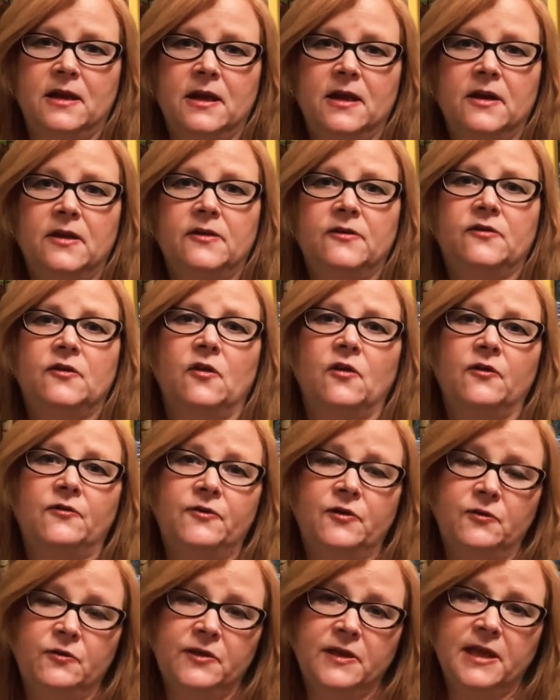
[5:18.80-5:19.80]
So if
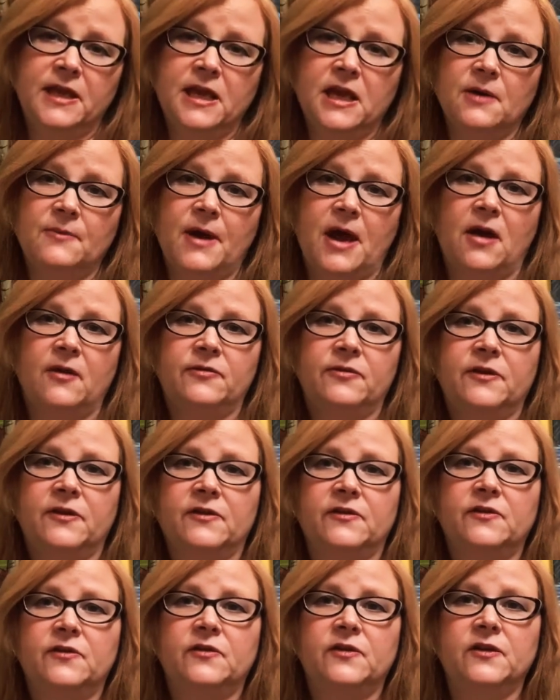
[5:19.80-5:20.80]
you think about
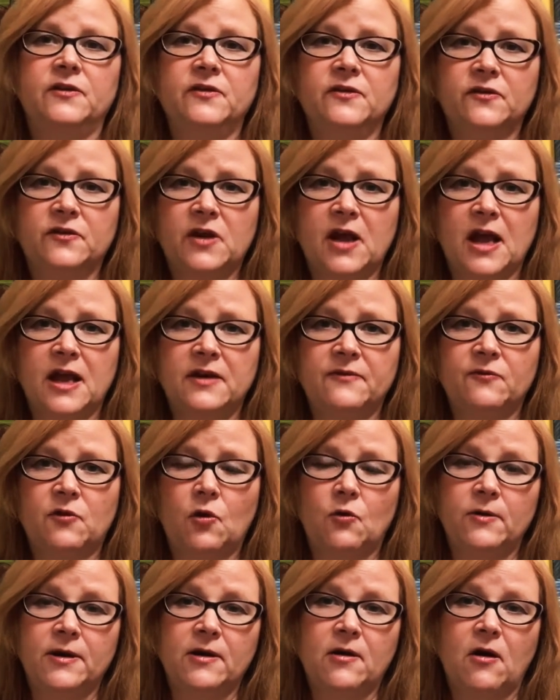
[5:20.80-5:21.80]
this is kind of
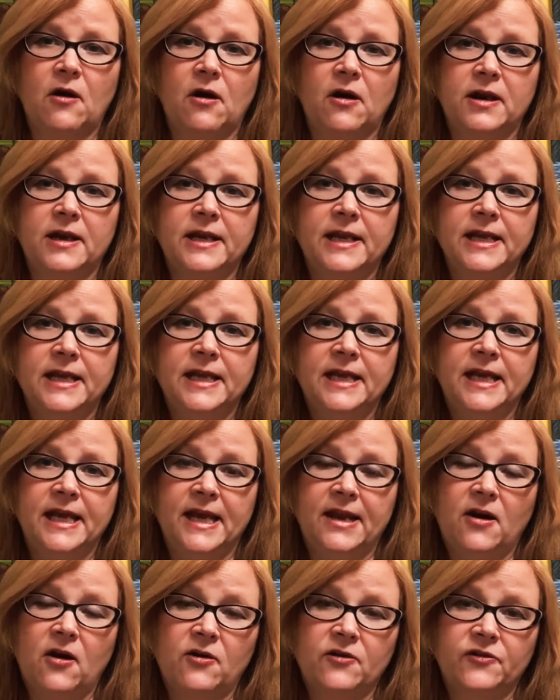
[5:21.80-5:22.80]
going on
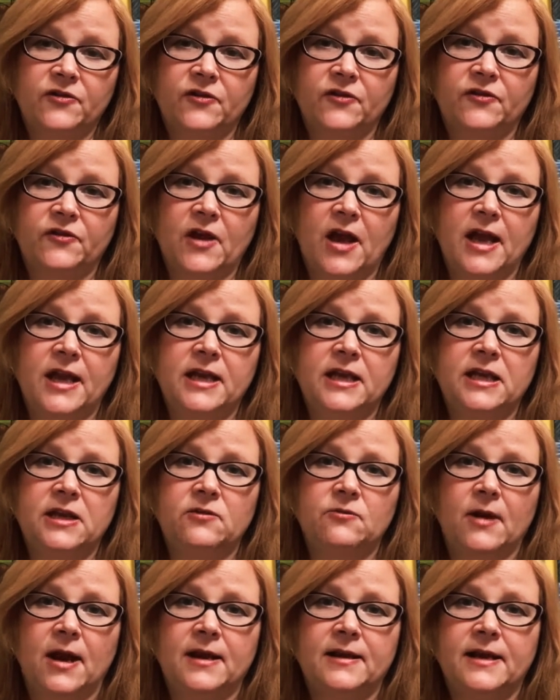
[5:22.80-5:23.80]
in our society
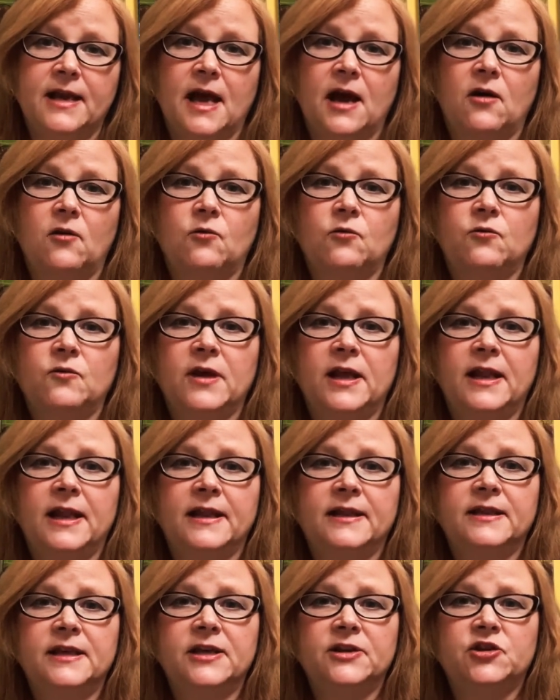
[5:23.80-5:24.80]
right now.
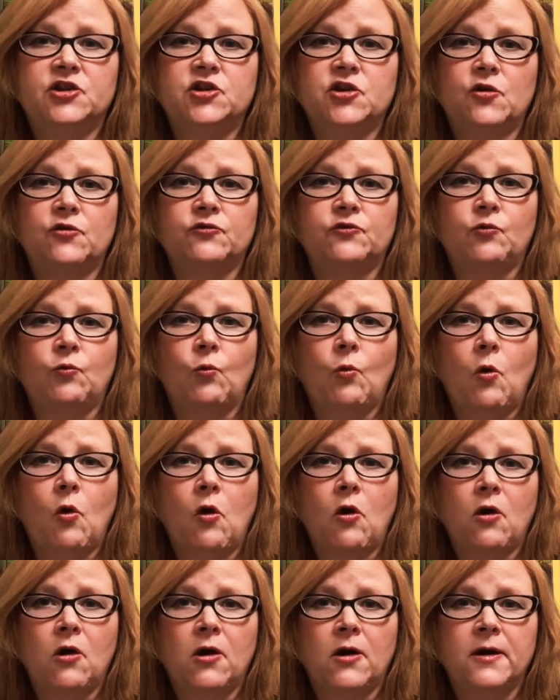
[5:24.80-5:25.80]
And it shows
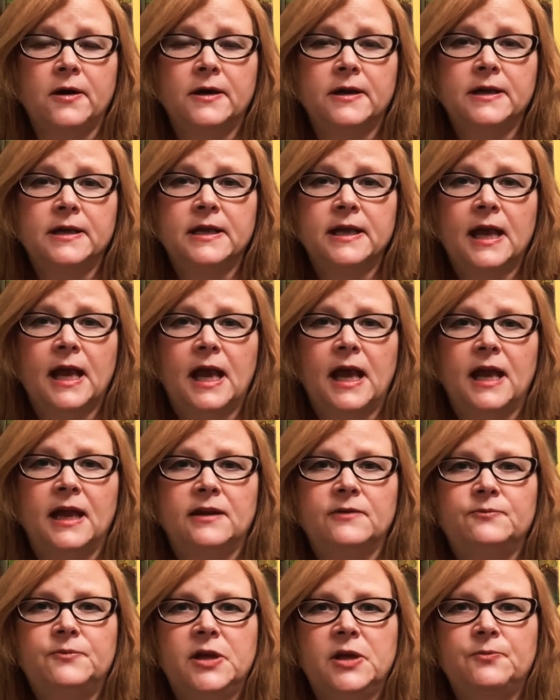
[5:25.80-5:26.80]
war
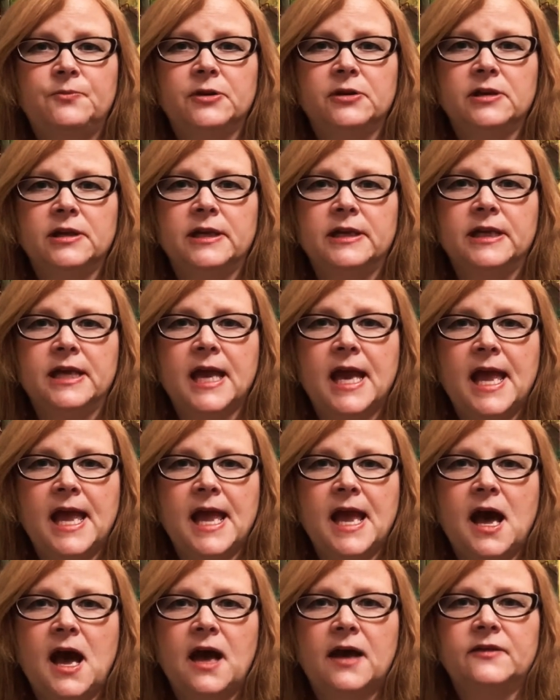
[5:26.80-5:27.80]
and people in
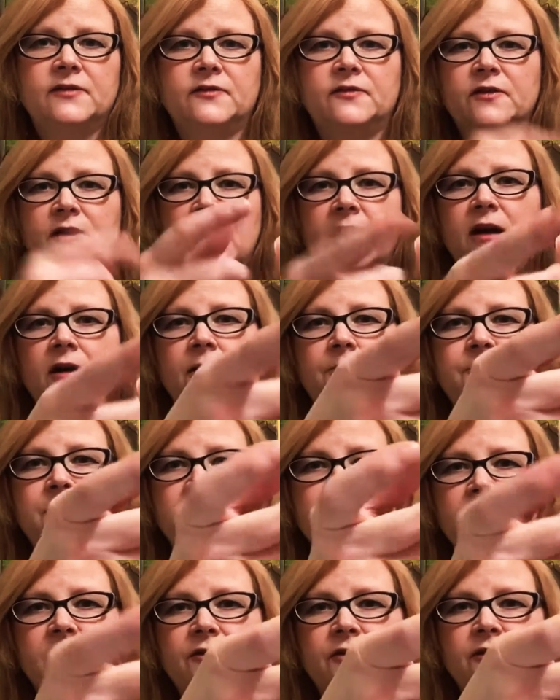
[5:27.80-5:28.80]
chaos. And up
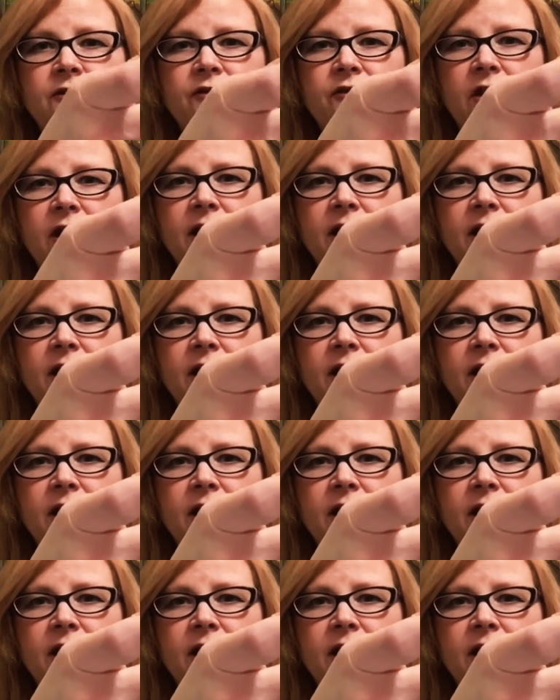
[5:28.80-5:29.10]
here, there's like a